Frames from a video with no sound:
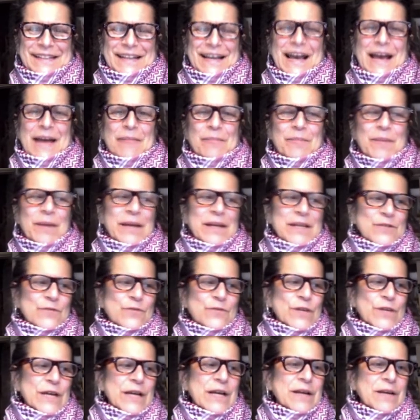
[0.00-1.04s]
I bet it
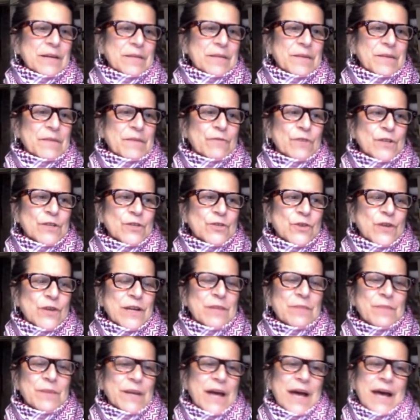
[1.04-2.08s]
can be
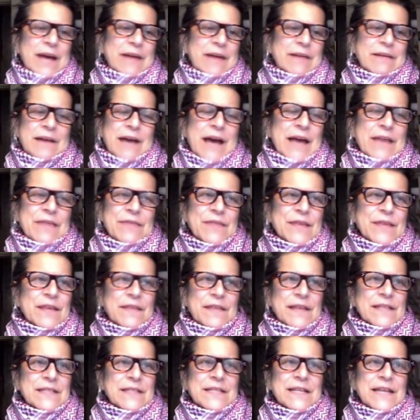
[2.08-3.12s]
frustrating, but I think
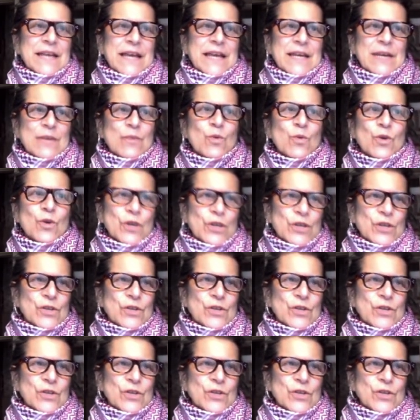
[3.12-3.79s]
that's in any work.